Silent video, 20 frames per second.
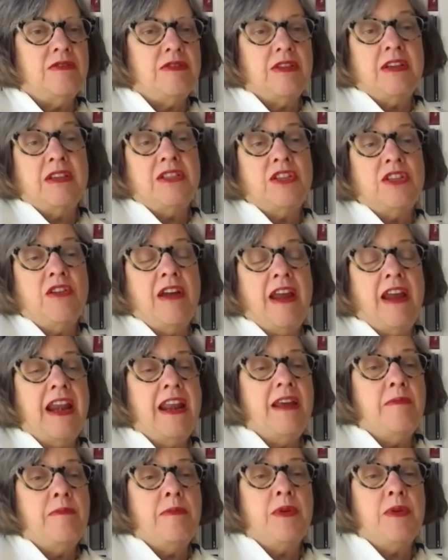Is there
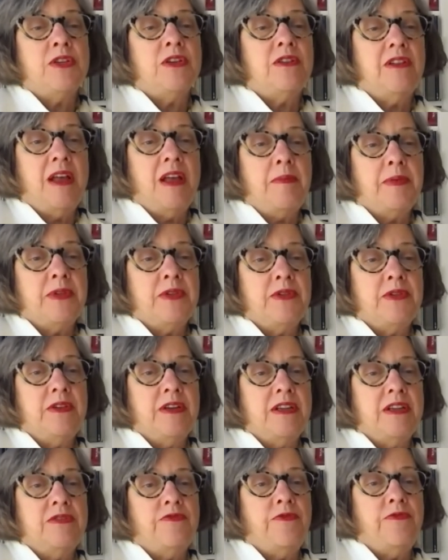any musical
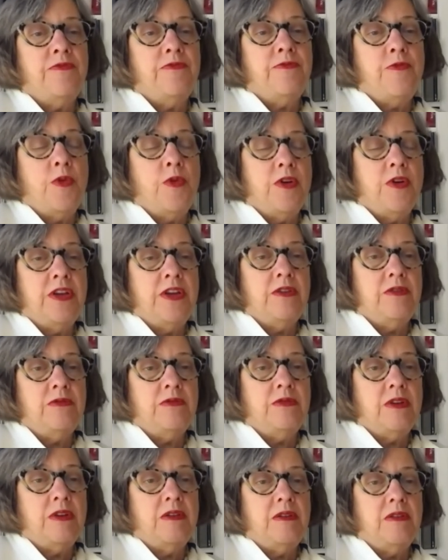opportunities for
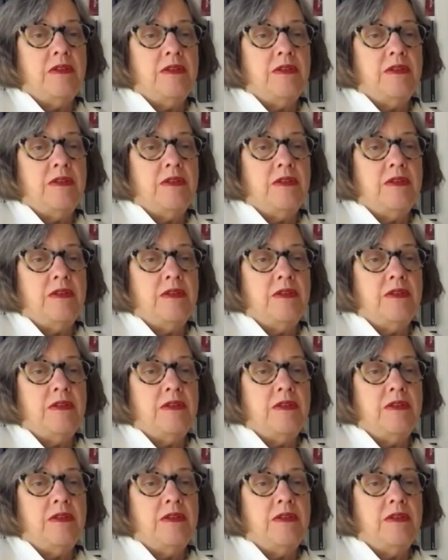you